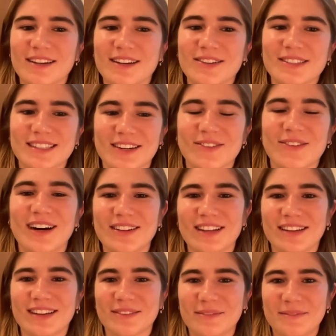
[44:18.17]
It was like, wow,
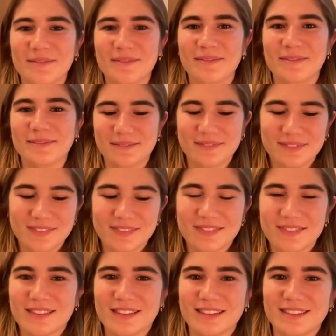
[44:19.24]
like
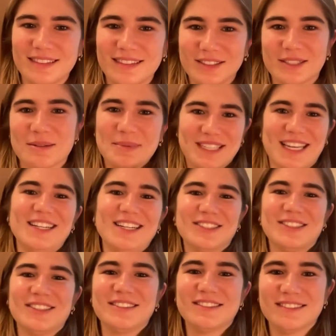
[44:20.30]
there's a
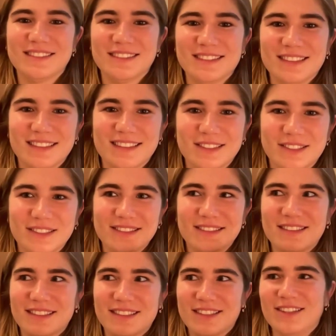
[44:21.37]
potential
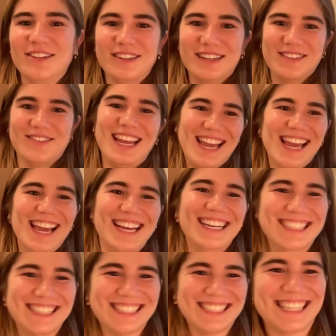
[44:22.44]
cure in my
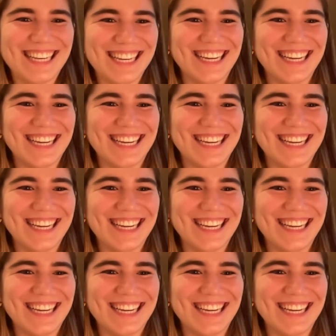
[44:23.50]
hands.